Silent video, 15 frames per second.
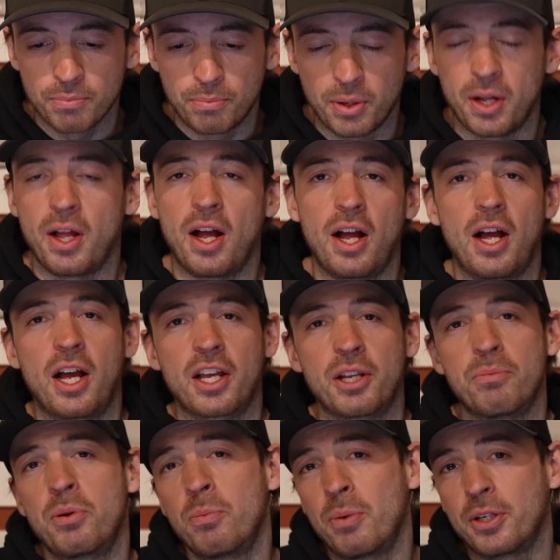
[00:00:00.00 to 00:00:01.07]
But I'm
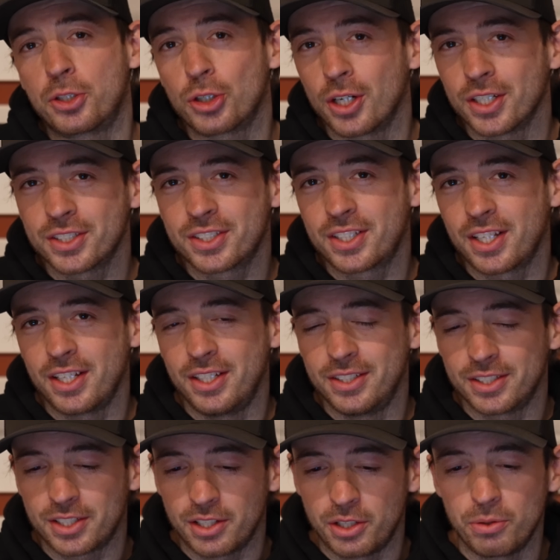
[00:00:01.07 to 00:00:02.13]
going to put my trust
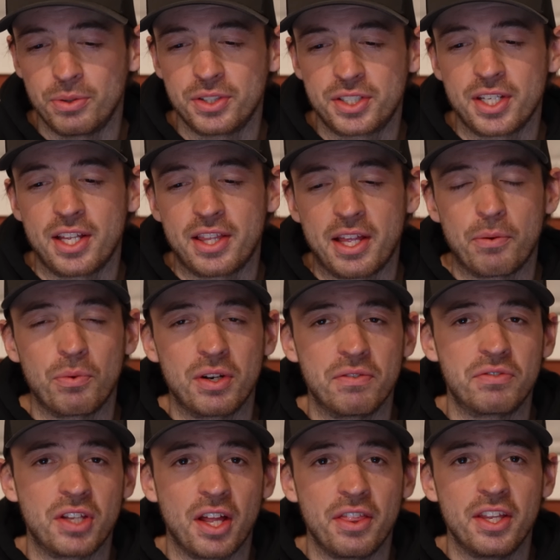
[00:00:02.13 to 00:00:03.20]
in Ski-Doo and say they wouldn't
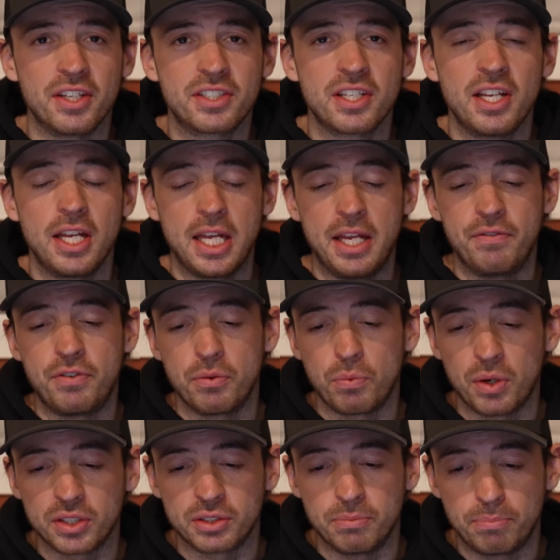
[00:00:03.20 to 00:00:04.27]
have done this if it
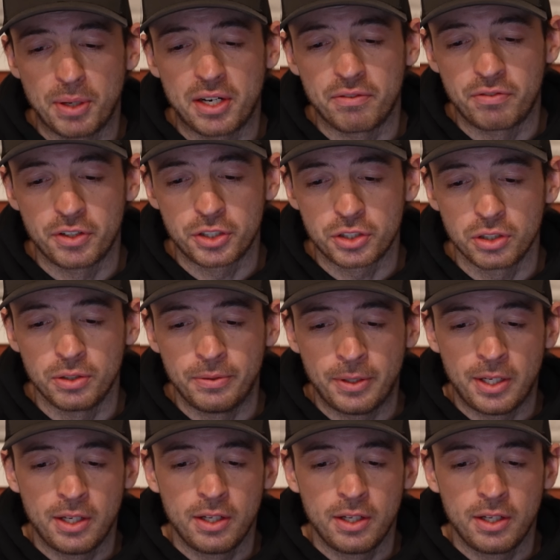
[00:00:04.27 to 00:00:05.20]
wasn't beneficial.